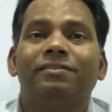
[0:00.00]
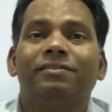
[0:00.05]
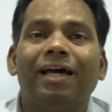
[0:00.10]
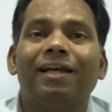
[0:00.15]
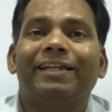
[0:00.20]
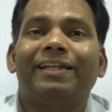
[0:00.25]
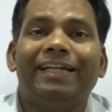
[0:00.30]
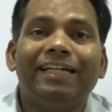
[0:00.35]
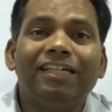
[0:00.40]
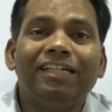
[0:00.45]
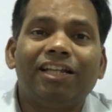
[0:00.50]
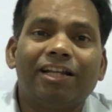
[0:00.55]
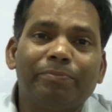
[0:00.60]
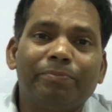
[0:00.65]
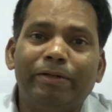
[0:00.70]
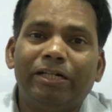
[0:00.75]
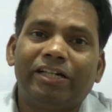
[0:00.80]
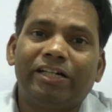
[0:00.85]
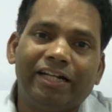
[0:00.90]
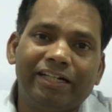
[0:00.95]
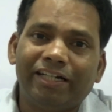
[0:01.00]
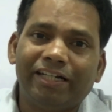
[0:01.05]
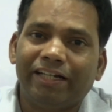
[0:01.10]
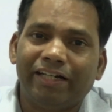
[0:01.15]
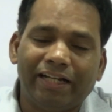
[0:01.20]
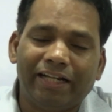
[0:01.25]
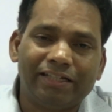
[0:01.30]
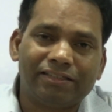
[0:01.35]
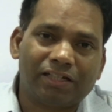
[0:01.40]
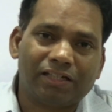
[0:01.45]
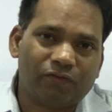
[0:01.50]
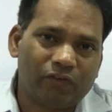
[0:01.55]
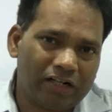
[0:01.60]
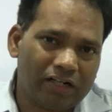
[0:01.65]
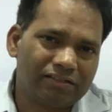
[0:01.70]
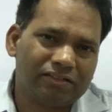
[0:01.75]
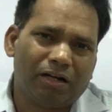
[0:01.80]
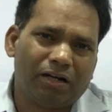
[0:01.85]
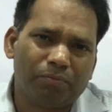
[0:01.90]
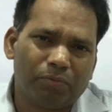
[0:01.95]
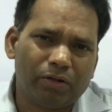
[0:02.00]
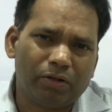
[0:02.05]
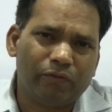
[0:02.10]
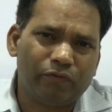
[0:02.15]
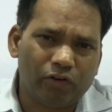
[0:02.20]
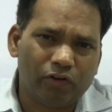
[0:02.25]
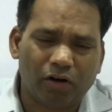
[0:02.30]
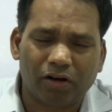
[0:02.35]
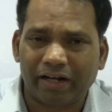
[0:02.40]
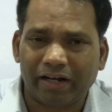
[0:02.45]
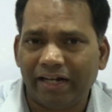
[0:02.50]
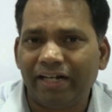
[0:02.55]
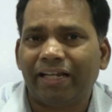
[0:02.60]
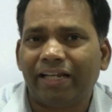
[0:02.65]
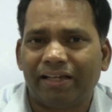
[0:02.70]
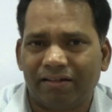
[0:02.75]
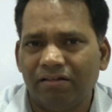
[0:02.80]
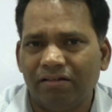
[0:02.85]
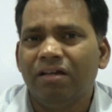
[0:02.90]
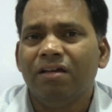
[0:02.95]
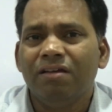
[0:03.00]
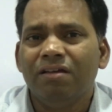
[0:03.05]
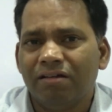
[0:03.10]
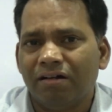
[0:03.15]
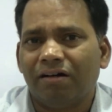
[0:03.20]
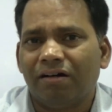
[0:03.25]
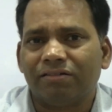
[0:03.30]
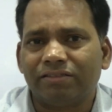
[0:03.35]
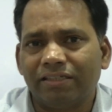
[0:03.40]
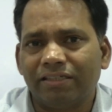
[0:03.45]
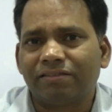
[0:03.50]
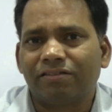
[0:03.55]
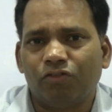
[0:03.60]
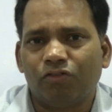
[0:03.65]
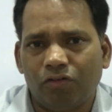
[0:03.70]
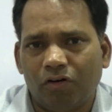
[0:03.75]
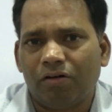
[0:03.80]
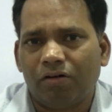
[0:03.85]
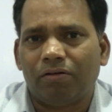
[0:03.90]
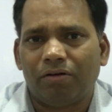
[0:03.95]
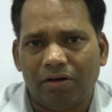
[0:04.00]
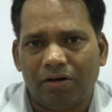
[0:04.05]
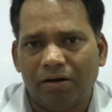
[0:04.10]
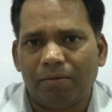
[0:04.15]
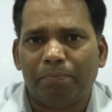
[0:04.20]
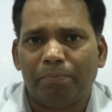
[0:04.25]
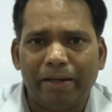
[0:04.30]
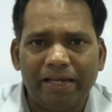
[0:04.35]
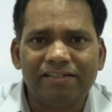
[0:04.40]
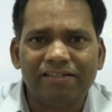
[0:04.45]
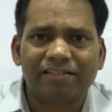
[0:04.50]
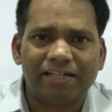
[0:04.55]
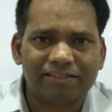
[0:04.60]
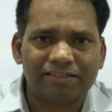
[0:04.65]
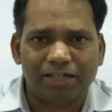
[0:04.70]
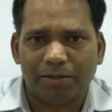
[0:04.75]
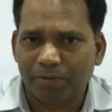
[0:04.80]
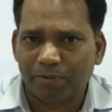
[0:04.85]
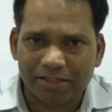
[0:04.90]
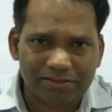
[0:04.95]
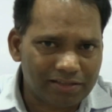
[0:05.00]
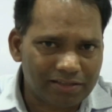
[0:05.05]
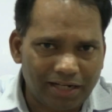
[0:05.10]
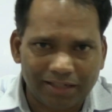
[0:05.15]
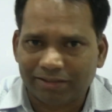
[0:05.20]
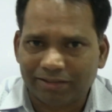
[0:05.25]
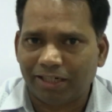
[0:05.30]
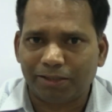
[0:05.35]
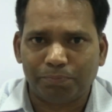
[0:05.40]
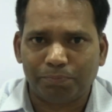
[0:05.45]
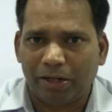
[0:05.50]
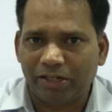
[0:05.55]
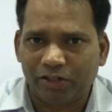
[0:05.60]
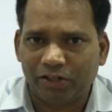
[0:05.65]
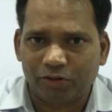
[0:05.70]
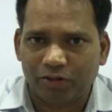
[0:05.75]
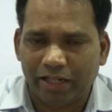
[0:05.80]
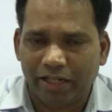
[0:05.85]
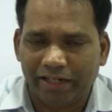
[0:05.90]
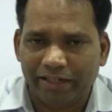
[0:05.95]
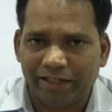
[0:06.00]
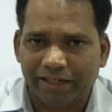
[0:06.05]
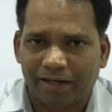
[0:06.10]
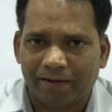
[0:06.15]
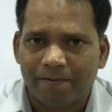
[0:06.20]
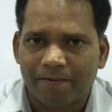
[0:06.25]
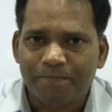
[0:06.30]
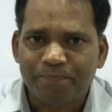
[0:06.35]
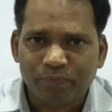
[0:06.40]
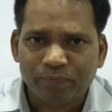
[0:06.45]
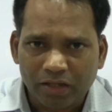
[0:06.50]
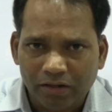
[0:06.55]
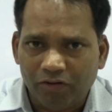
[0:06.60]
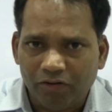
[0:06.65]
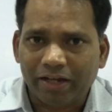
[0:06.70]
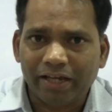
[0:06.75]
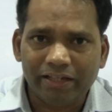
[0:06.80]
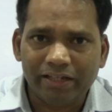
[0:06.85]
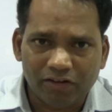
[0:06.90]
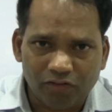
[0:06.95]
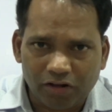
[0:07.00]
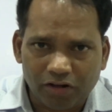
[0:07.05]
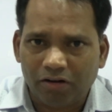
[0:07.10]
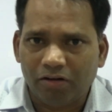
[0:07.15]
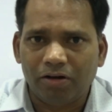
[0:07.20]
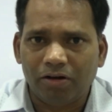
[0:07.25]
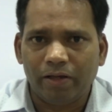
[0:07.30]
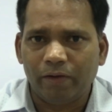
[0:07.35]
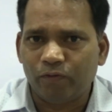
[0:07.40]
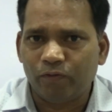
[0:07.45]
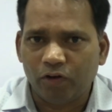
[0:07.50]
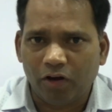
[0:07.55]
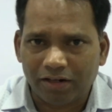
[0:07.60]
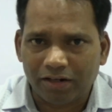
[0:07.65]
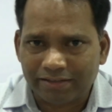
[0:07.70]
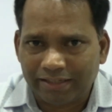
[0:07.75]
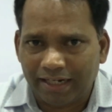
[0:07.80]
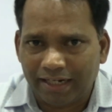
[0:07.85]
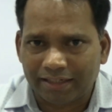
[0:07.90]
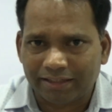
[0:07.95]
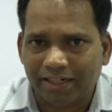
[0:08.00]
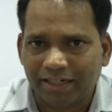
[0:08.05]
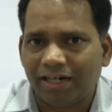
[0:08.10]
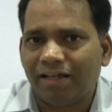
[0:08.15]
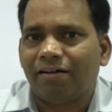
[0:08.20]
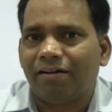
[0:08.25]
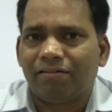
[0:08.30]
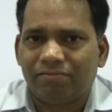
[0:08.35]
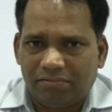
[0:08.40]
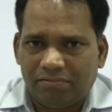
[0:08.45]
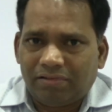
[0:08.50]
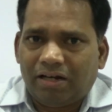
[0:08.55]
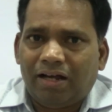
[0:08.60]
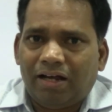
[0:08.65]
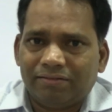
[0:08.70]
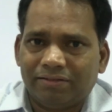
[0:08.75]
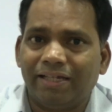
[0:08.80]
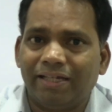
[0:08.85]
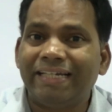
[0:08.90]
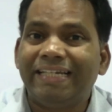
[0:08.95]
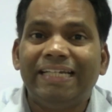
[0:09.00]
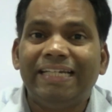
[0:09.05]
They are intermittent in nature. For example, if you are writing this mains examination on that particular year, okay, if you are selected on the